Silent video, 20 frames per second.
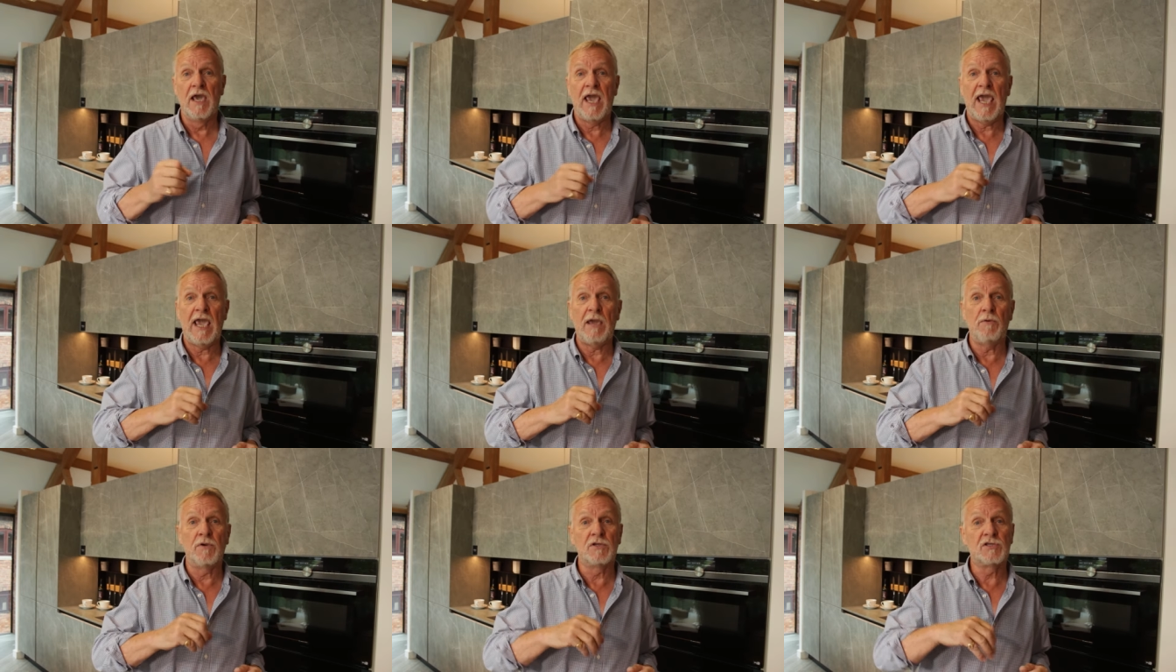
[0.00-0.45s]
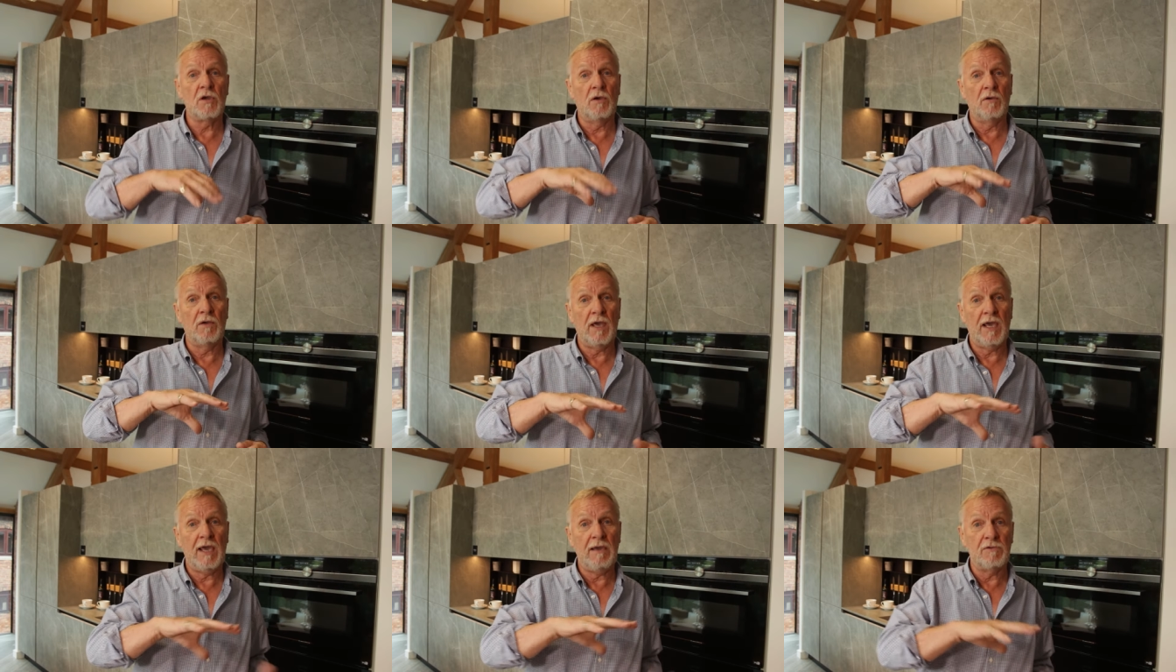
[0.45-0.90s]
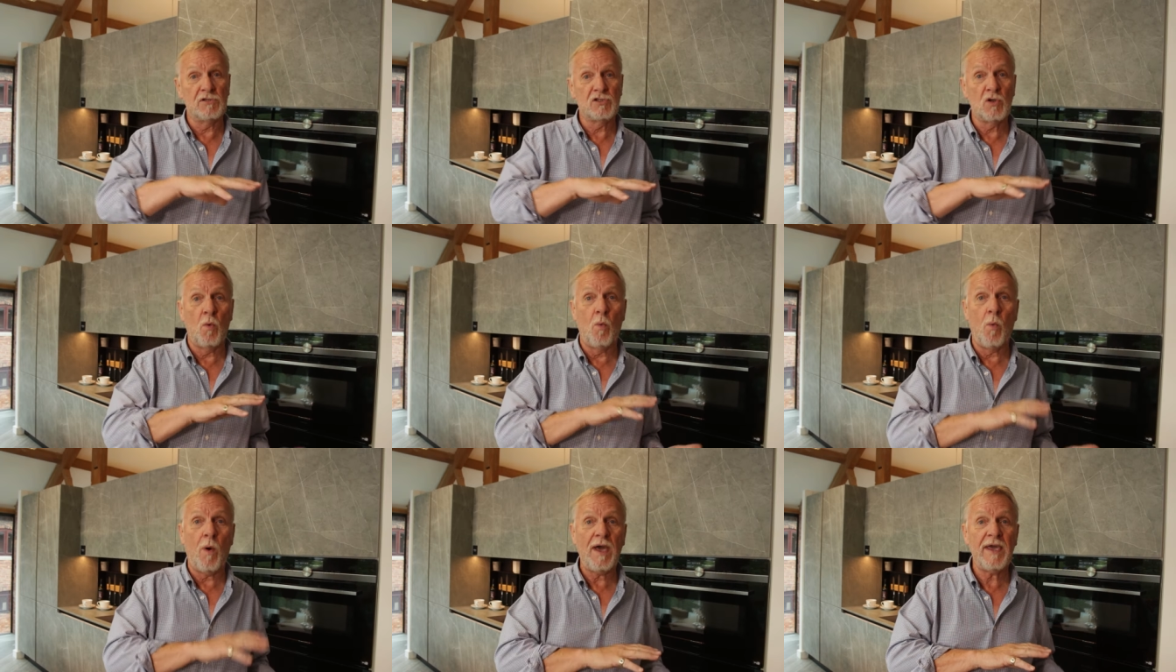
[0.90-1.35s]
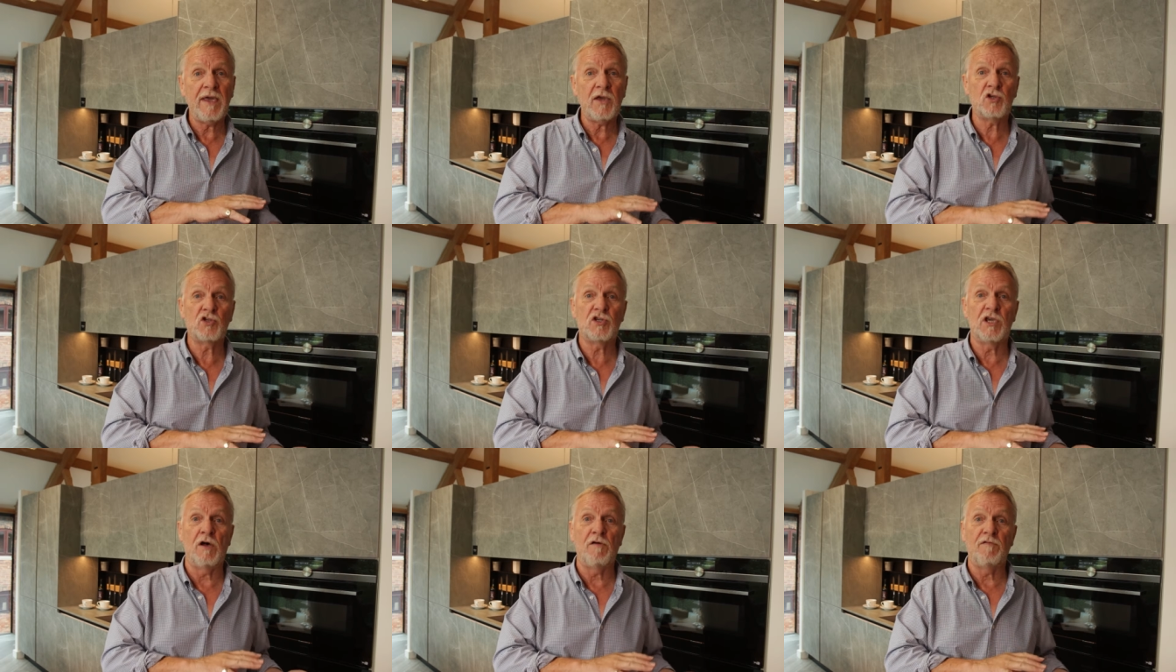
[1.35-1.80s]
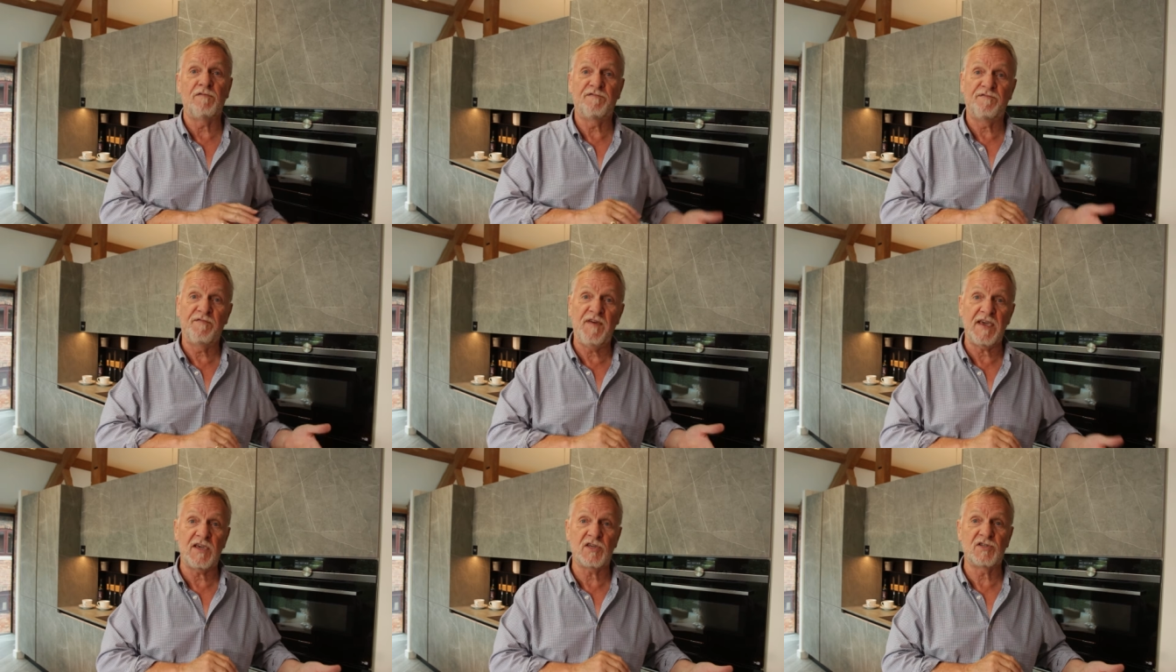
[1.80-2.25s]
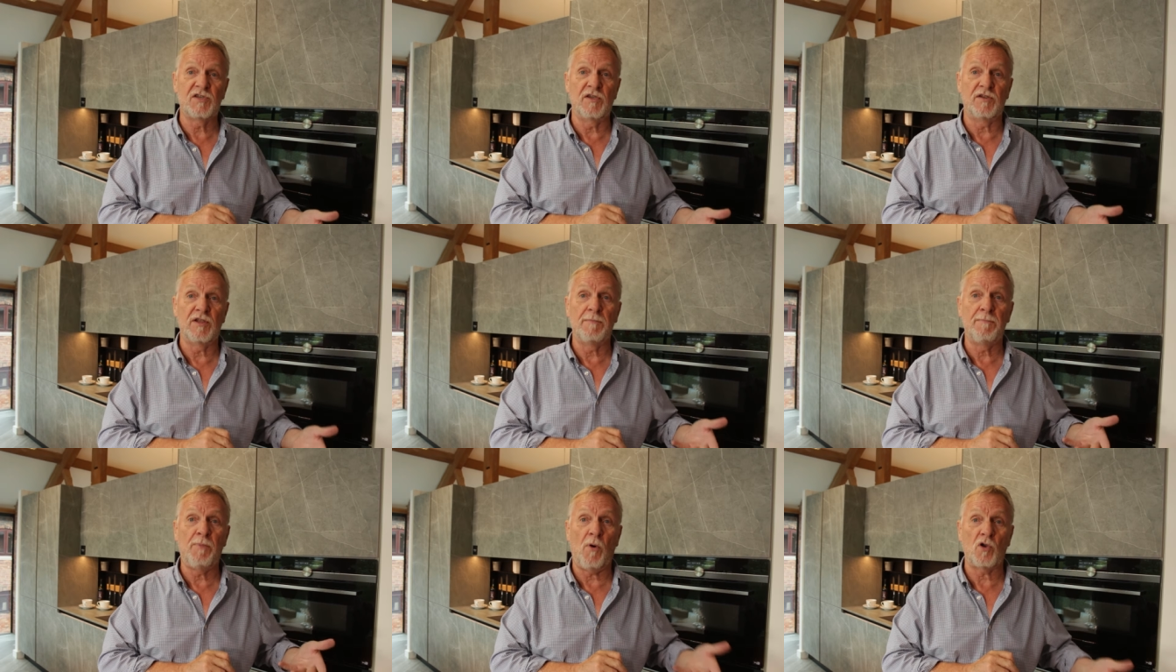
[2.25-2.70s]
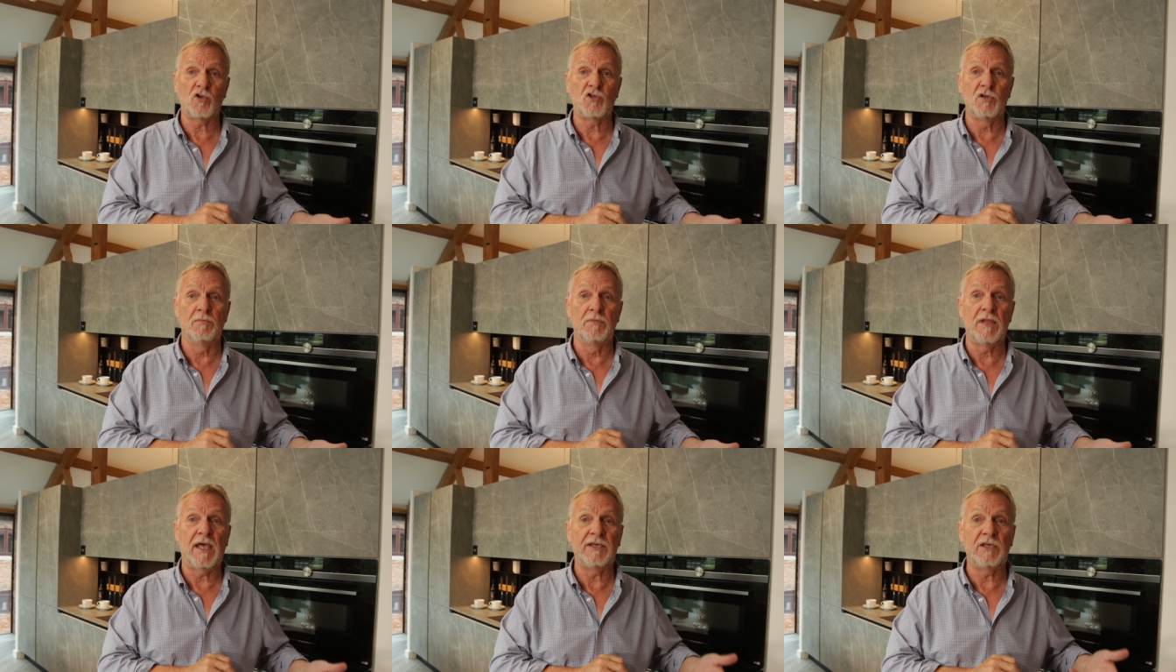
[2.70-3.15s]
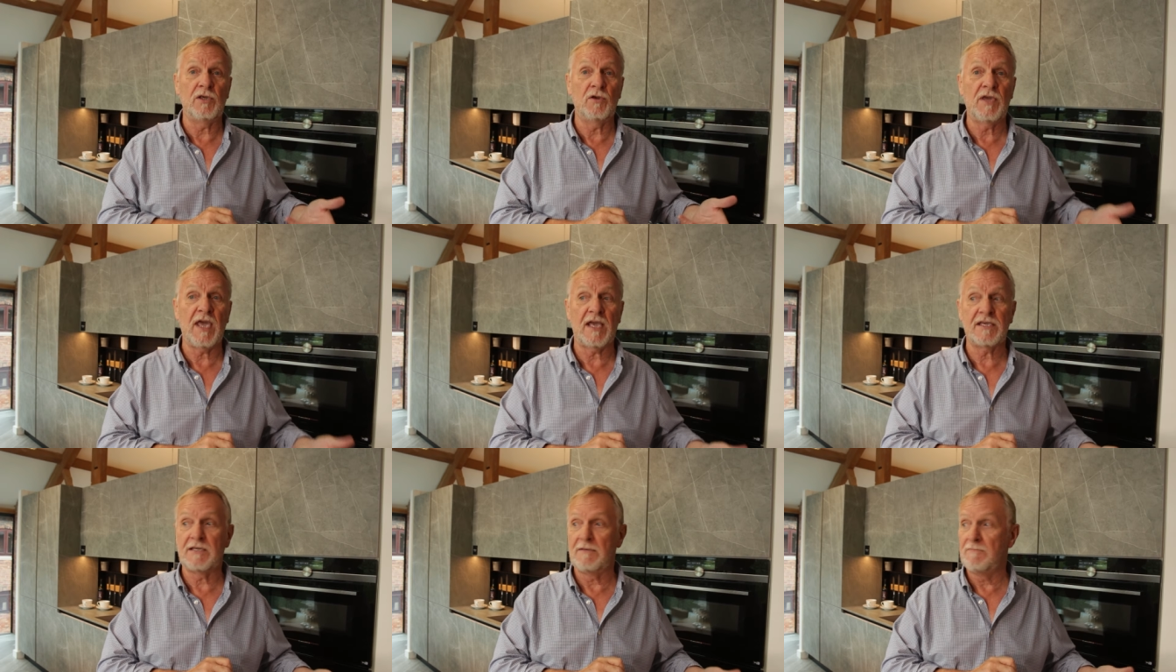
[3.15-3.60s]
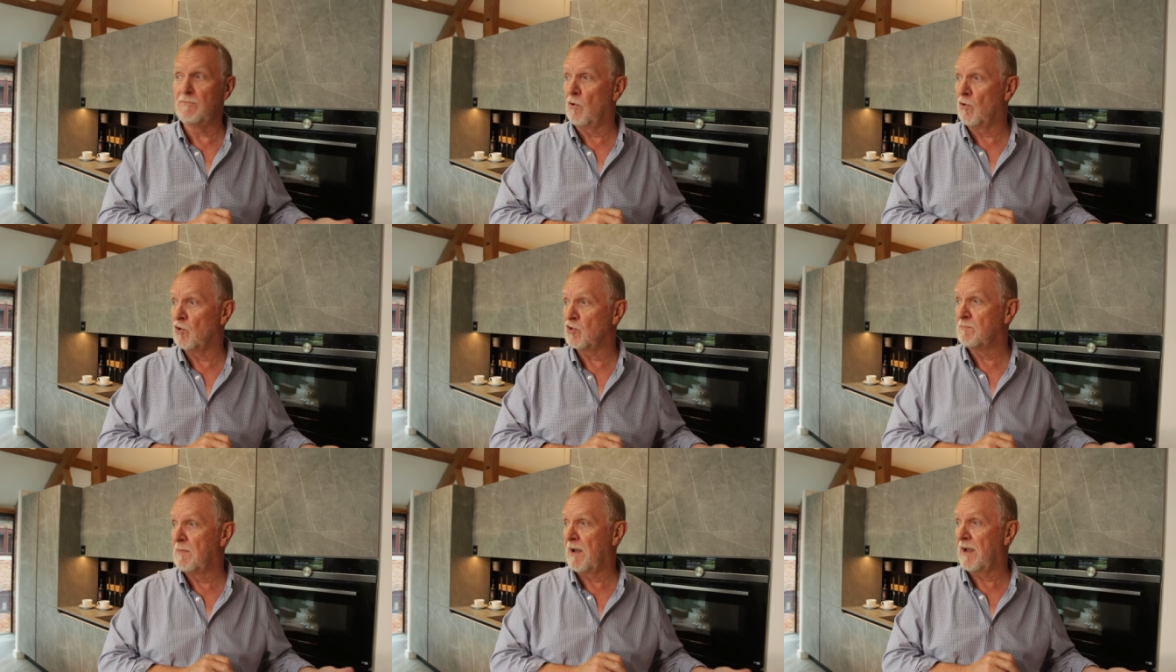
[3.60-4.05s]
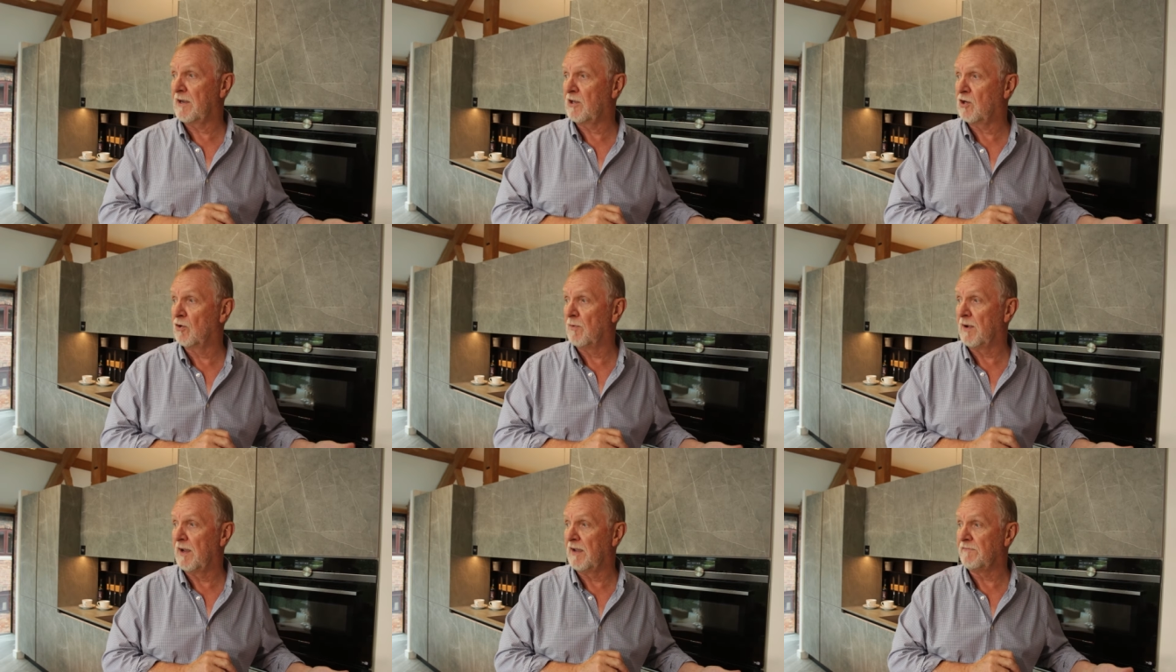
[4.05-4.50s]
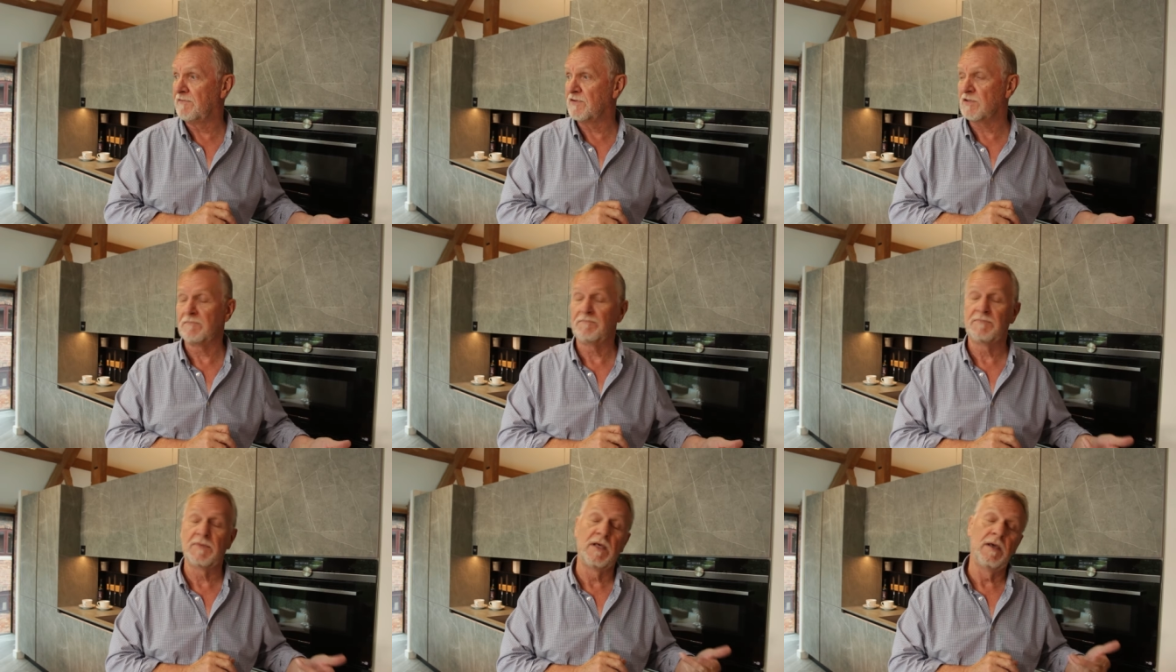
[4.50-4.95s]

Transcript: It was a, it was a wire shelf fixed at the bottom like you get in most microwaves.